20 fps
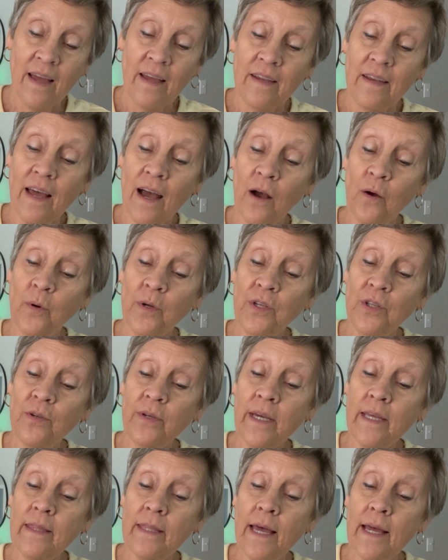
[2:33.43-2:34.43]
Now, when you
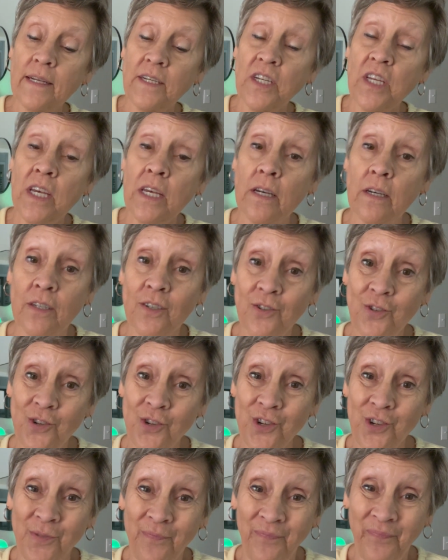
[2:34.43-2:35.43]
get that
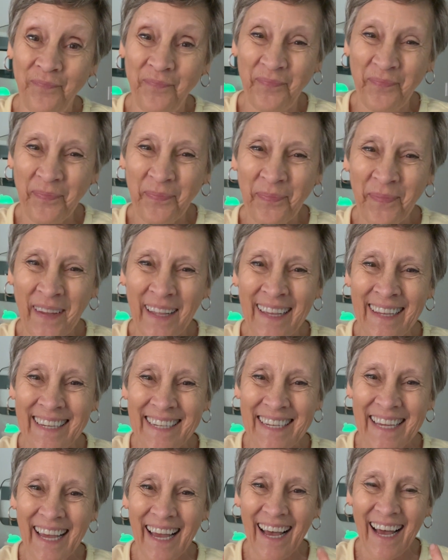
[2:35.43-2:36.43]
tinge,
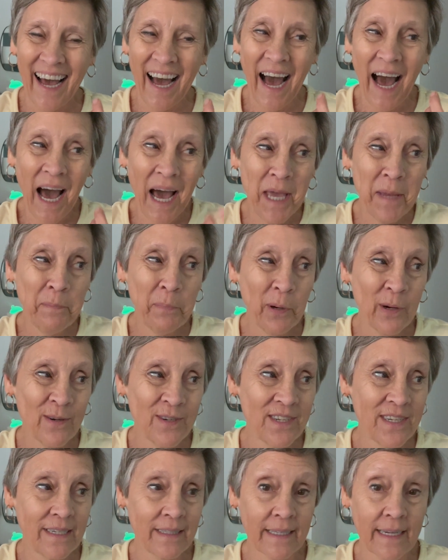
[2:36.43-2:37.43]
I
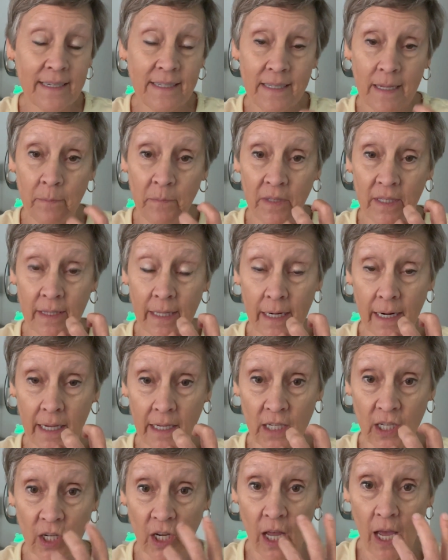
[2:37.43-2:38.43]
personally like something that I
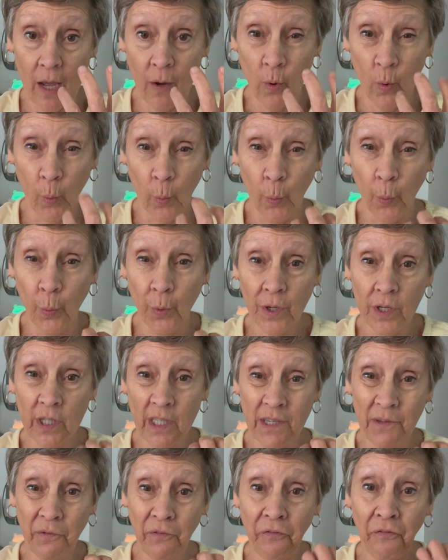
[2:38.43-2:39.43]
can
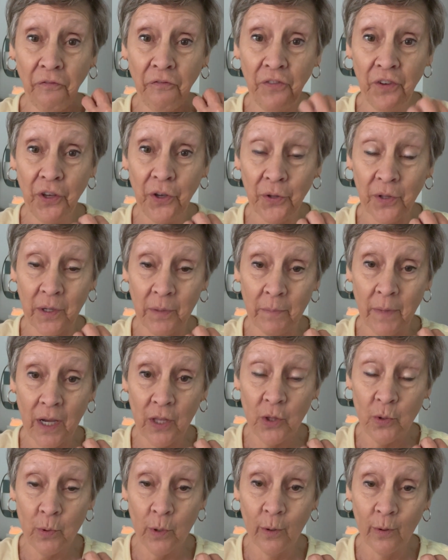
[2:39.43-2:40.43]
really feel in my
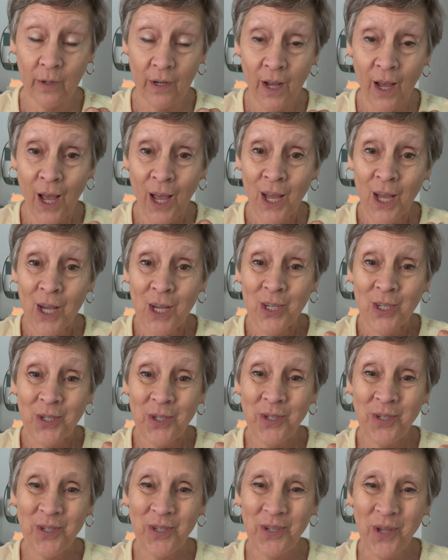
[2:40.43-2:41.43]
throat.
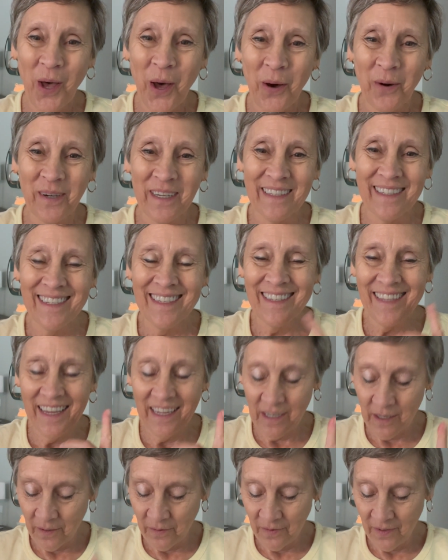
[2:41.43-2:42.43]
So instead
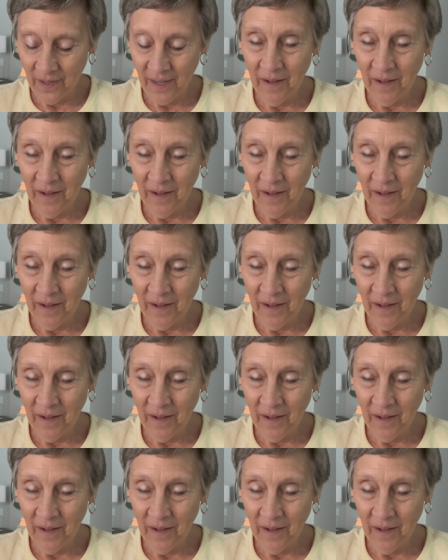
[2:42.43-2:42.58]
of